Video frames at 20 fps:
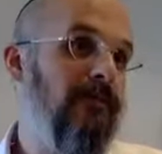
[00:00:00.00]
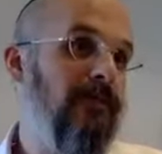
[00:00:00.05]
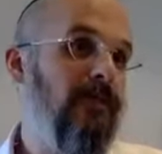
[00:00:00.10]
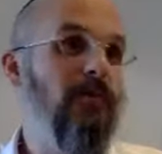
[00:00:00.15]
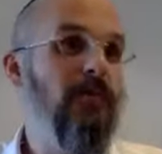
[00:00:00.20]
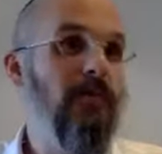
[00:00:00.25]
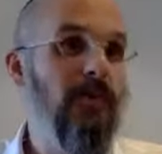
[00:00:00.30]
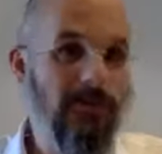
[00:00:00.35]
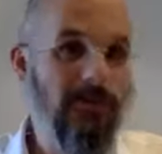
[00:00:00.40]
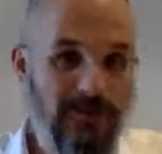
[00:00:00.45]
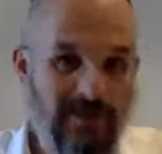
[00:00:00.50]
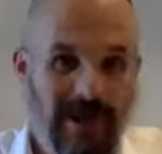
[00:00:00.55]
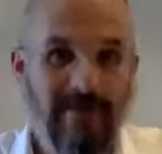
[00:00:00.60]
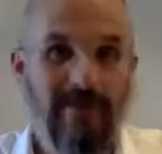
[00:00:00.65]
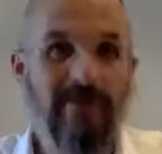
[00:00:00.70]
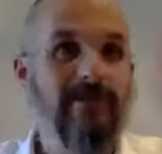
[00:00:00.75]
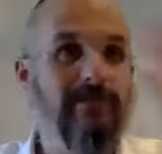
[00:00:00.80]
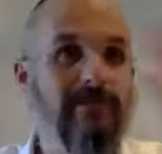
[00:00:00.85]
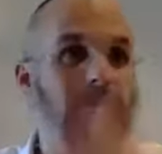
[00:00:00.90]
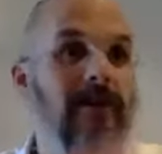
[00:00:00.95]
We would understand
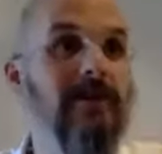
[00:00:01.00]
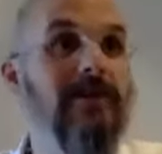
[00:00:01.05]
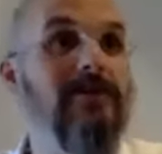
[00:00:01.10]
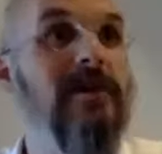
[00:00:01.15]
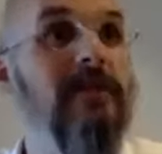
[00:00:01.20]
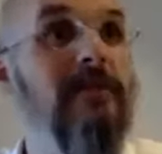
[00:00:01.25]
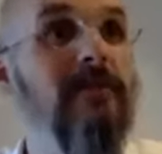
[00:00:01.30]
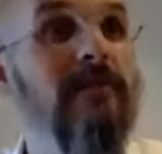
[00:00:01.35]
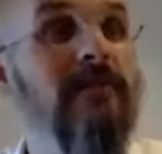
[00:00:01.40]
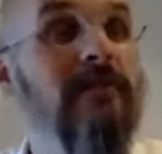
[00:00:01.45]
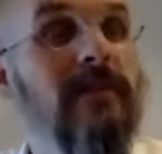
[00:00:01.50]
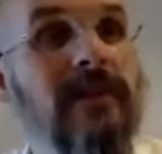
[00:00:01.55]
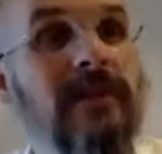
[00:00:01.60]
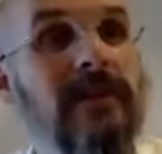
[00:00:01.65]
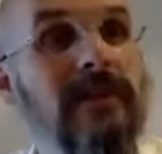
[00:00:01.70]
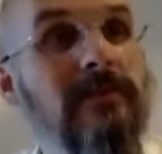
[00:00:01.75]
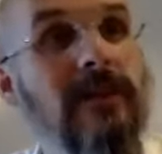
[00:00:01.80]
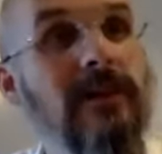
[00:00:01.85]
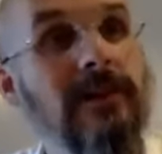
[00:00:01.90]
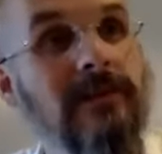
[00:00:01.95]
Hashem and love Hashem.
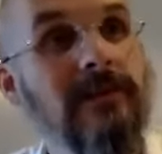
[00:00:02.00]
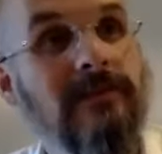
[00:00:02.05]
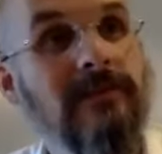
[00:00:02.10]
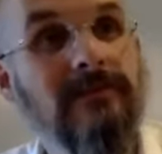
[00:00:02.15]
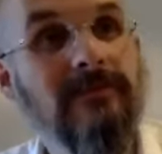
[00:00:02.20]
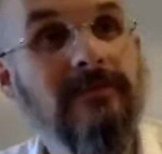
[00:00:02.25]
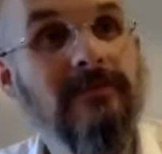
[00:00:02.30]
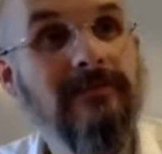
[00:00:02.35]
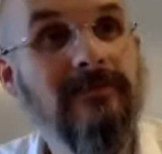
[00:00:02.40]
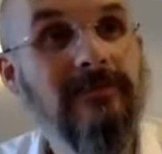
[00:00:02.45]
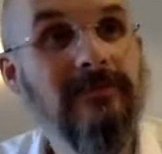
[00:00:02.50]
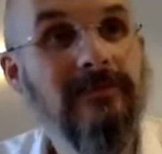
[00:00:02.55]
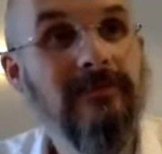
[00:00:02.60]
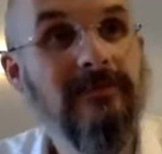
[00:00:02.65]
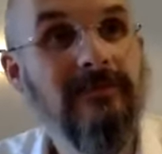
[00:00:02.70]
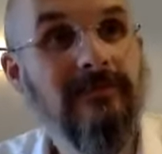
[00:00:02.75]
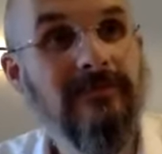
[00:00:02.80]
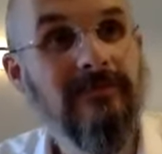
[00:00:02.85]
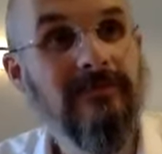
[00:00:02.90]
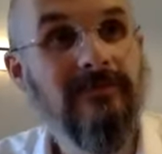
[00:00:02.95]
What? Is
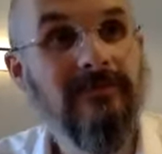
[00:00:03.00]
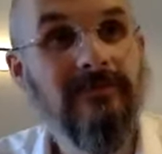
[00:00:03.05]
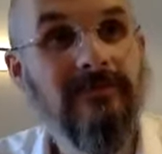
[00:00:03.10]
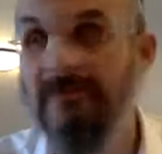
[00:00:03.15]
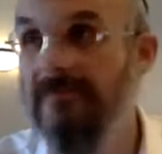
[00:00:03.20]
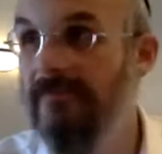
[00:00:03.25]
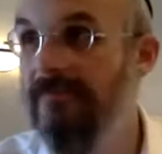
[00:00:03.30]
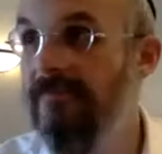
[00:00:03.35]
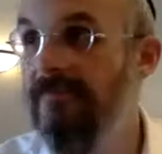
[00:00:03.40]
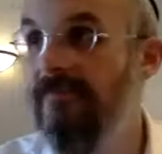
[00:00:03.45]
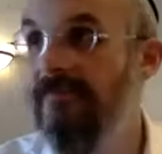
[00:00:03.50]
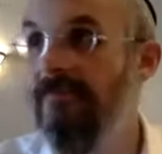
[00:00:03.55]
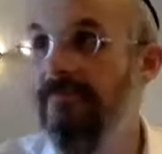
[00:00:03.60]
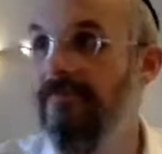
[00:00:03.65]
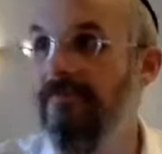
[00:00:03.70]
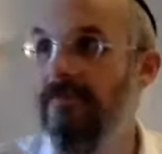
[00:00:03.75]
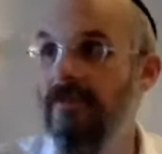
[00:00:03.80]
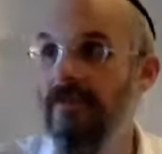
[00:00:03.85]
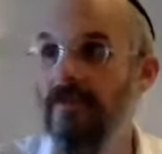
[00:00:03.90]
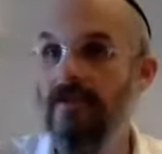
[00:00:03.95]
it
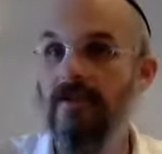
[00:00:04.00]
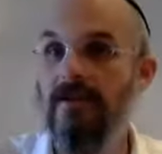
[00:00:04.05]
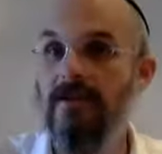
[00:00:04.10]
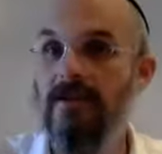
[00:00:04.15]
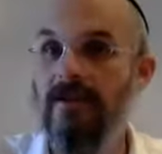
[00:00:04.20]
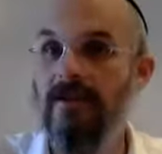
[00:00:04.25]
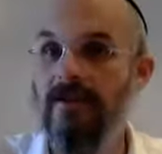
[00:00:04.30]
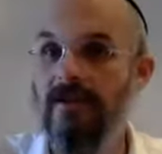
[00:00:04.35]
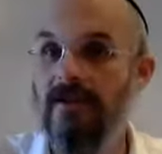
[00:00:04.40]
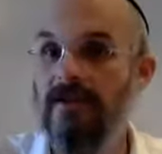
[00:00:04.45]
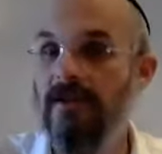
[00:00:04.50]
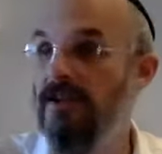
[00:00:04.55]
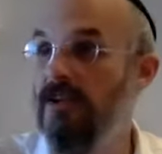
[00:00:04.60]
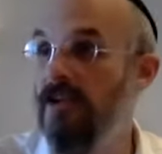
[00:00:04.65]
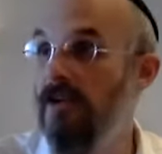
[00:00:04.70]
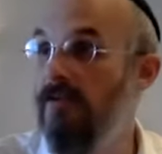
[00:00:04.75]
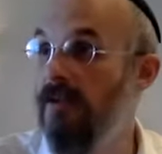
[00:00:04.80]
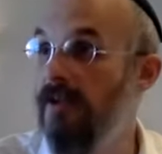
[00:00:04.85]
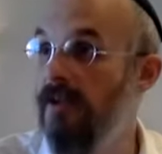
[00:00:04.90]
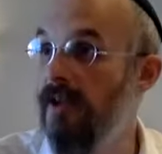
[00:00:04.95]
like an
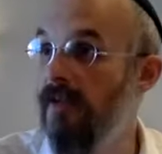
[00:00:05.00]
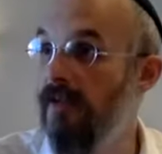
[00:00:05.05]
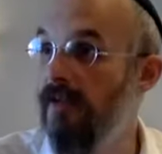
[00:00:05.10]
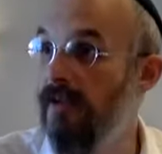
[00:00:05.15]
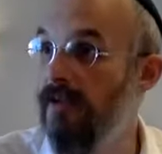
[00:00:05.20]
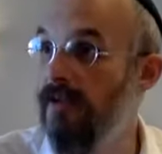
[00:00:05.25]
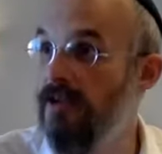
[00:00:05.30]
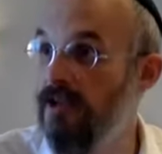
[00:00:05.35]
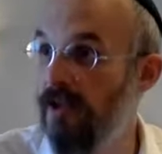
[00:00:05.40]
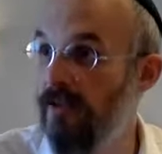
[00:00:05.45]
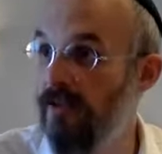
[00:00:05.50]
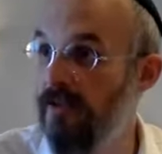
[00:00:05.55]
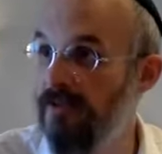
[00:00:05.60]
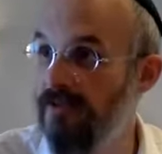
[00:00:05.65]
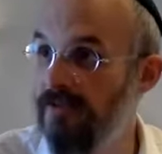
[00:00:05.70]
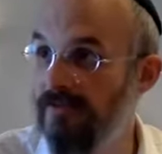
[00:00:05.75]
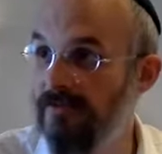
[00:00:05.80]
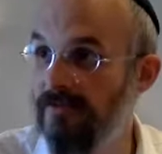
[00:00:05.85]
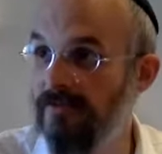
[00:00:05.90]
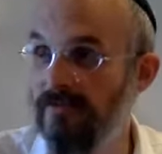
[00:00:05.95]
angel? Nasham, anaf, anashama?
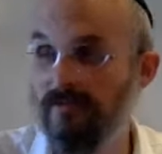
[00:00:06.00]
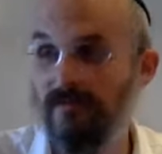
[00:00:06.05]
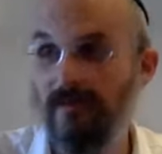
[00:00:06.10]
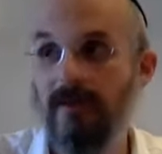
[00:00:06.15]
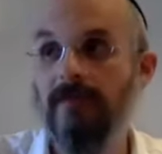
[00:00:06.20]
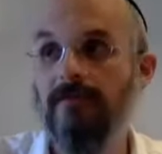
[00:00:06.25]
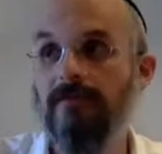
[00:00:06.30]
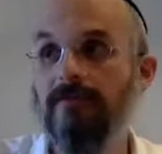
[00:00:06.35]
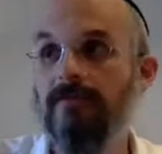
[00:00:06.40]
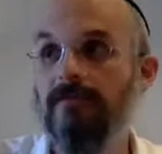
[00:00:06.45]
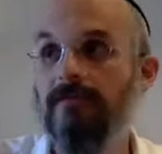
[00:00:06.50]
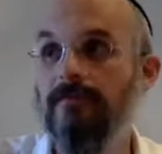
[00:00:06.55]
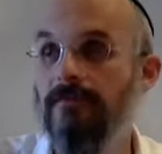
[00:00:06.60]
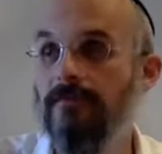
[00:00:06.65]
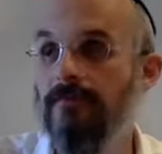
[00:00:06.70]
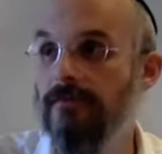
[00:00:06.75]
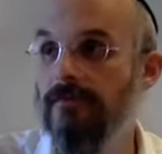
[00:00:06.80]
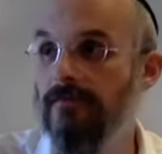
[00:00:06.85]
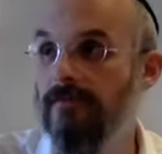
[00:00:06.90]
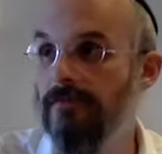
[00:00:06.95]
No. no. The
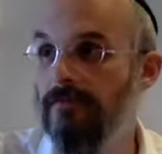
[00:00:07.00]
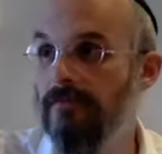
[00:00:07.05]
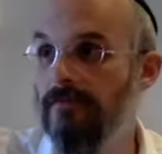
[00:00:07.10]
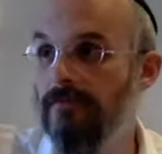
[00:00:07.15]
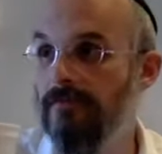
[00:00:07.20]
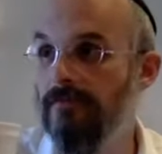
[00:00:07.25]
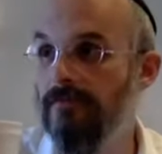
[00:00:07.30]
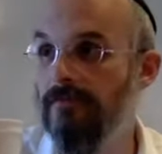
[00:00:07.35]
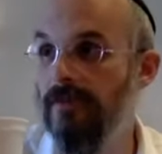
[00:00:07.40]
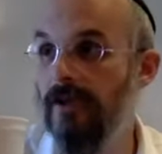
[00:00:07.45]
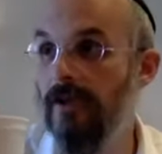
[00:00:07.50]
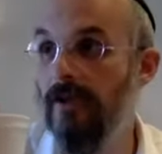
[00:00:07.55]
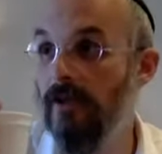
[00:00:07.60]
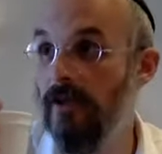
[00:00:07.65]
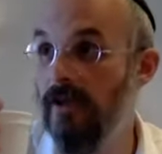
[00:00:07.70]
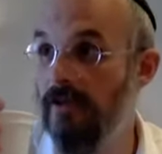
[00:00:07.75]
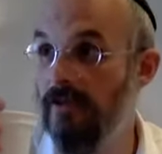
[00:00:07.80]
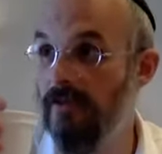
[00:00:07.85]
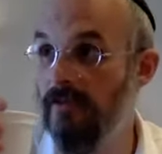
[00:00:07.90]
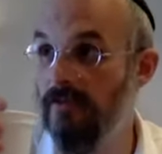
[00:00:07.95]
nefesh, uh,
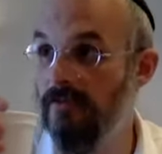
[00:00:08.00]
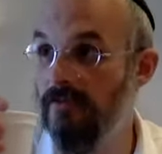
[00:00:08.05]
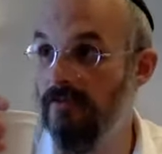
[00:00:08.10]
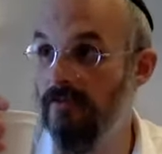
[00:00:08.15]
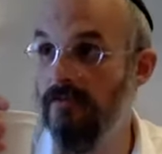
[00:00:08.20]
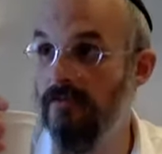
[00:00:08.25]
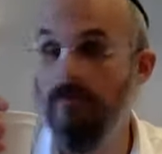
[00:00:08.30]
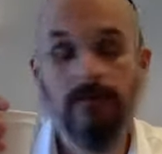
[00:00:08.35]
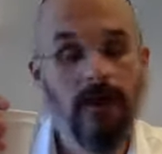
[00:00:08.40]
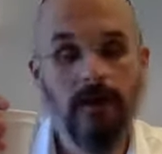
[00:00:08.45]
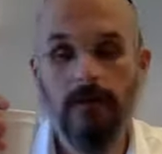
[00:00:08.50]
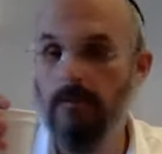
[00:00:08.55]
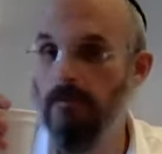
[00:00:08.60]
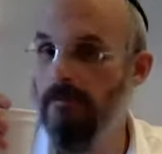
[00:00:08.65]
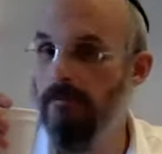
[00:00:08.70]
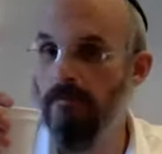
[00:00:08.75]
Elokit? Yeah, no.